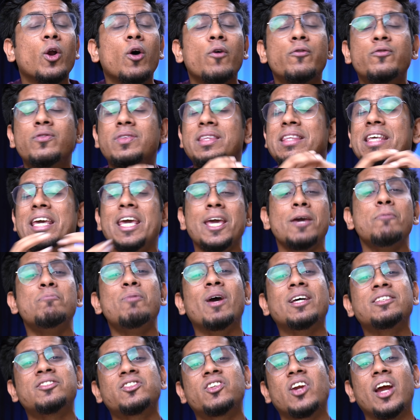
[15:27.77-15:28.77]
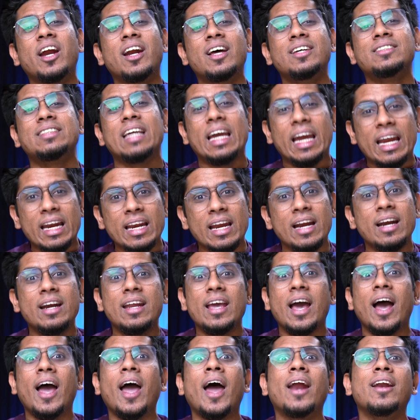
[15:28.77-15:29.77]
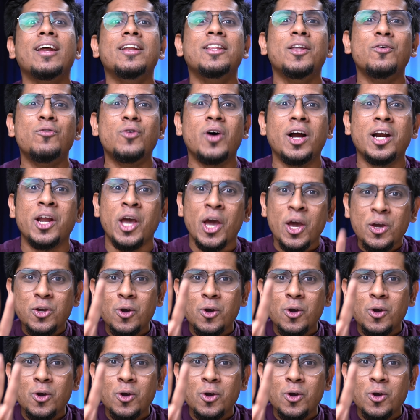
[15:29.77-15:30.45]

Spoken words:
of the best traders in India and in the world.